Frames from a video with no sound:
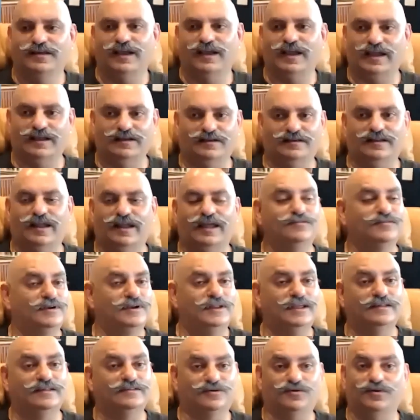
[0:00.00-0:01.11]
And
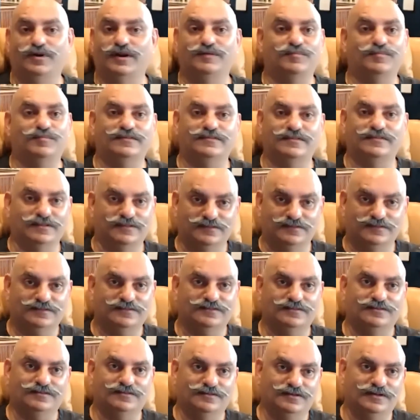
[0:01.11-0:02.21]
Nvidia is a great
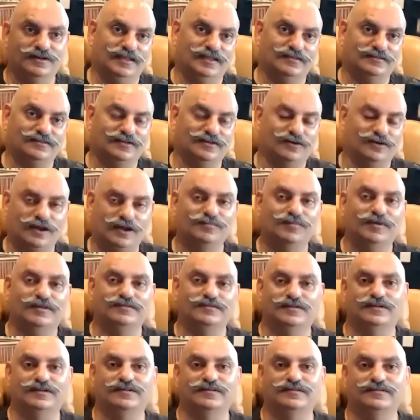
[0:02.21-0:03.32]
business. It's a great
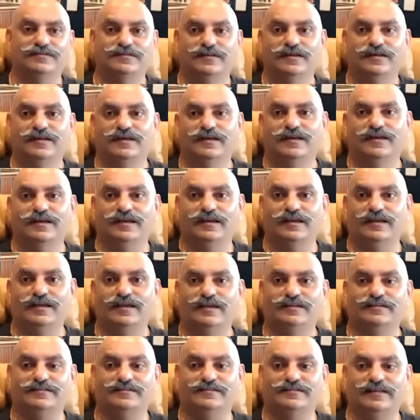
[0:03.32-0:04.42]
business.
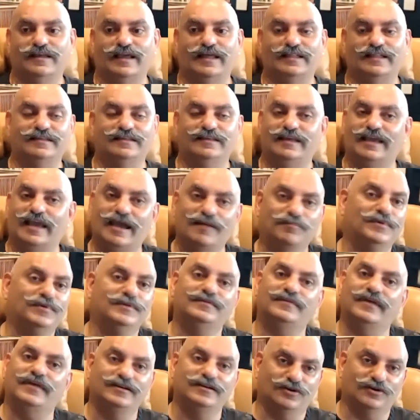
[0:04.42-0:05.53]
It's at the
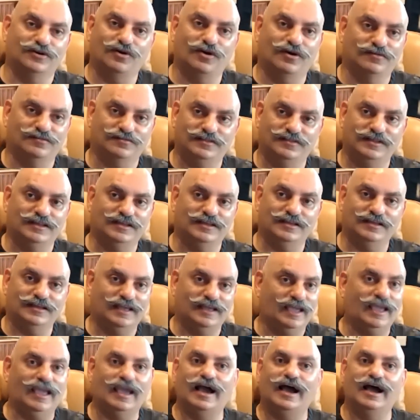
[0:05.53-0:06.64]
epicenter of the
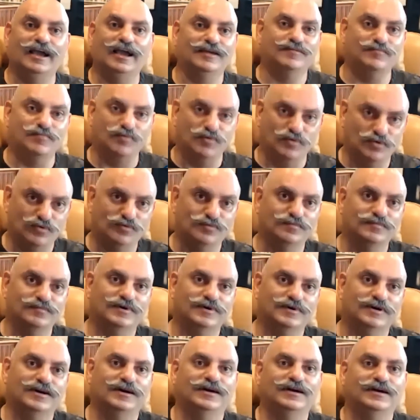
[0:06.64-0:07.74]
AI boom,
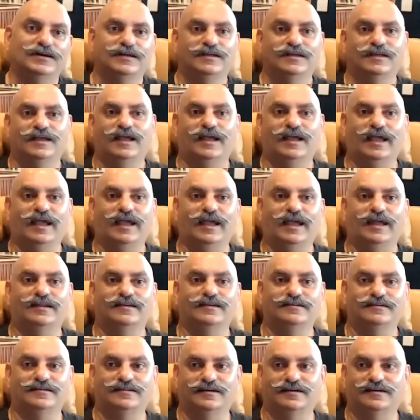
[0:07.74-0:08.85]

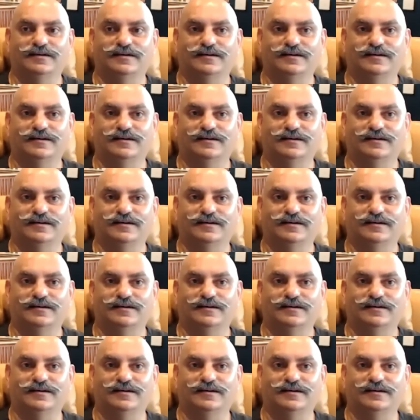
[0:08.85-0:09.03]
and